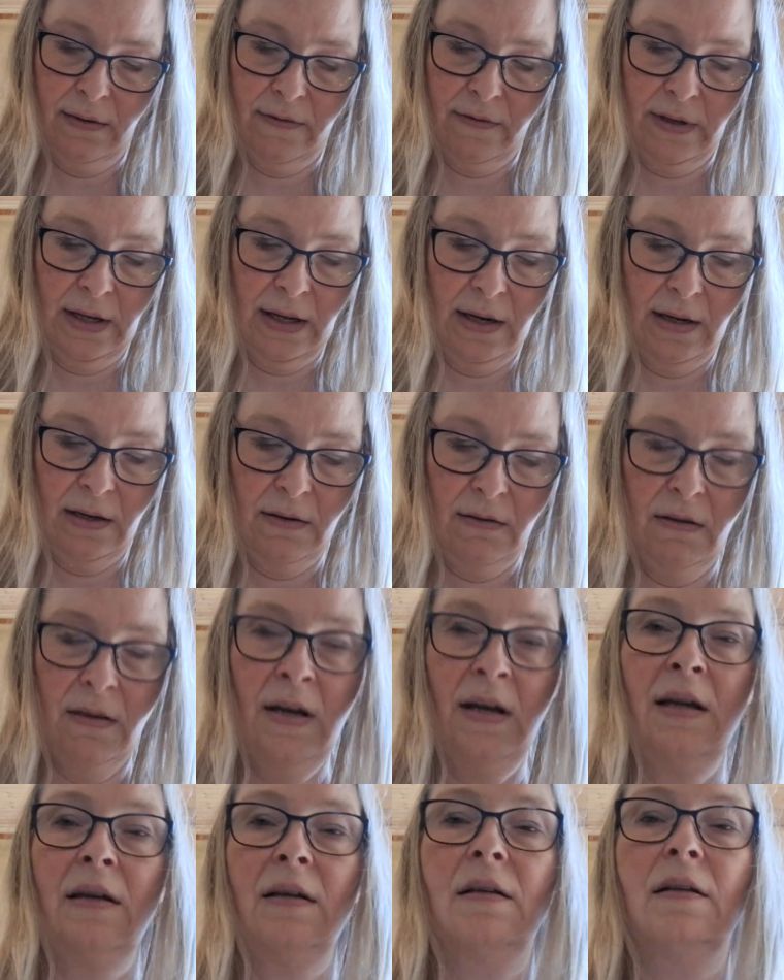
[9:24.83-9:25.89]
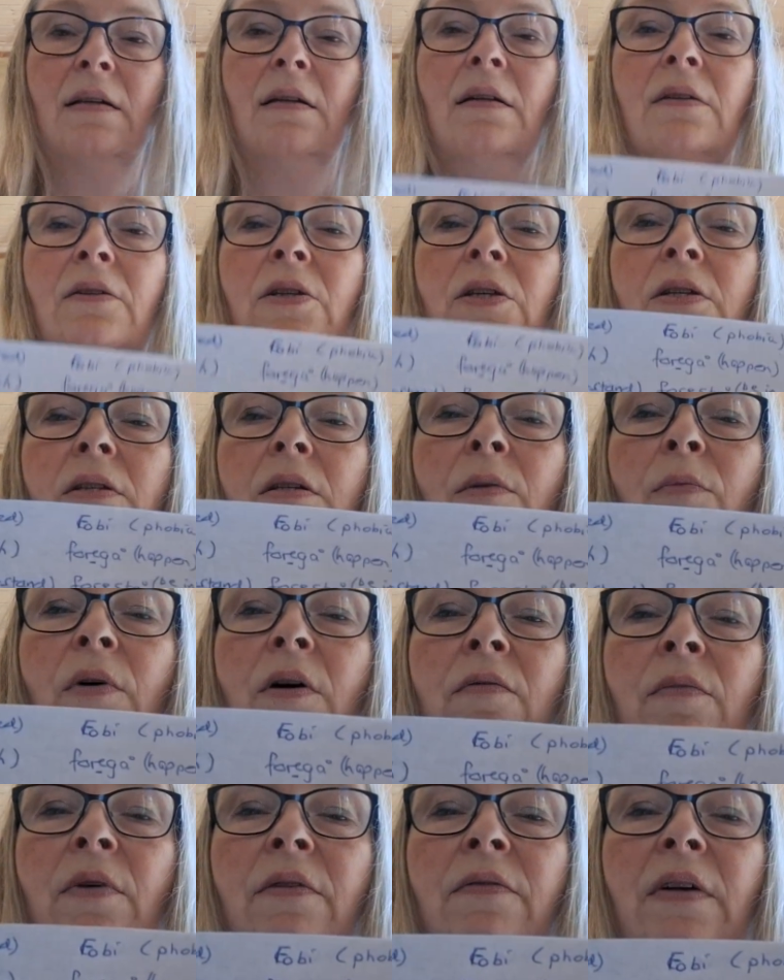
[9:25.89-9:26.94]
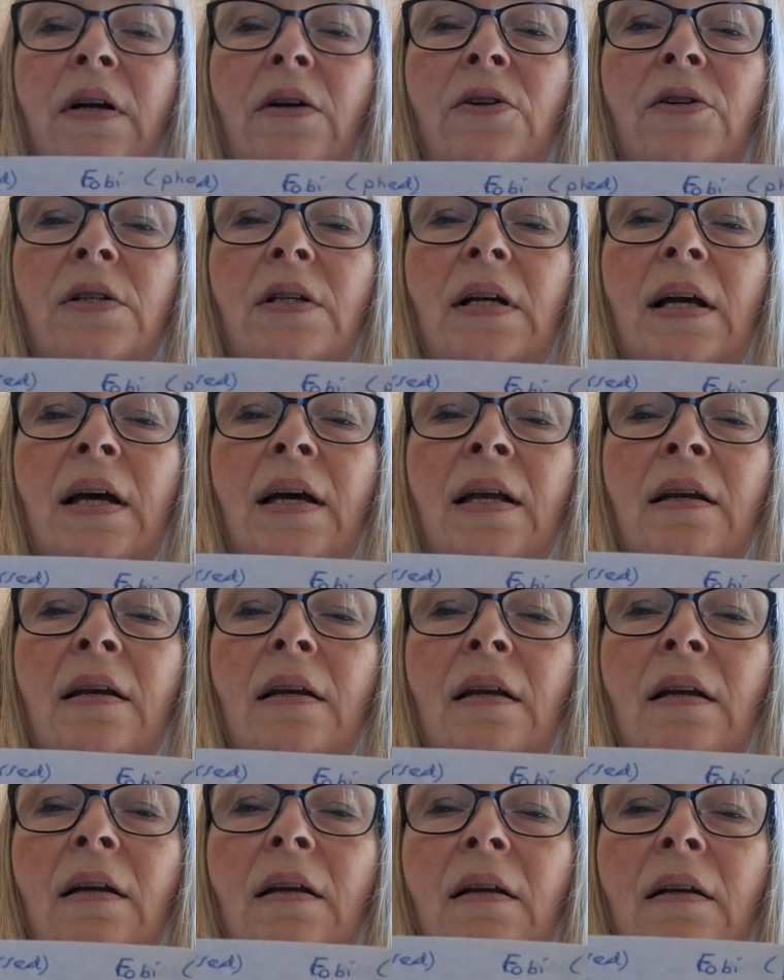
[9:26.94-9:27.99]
I can do that just above my fingers again.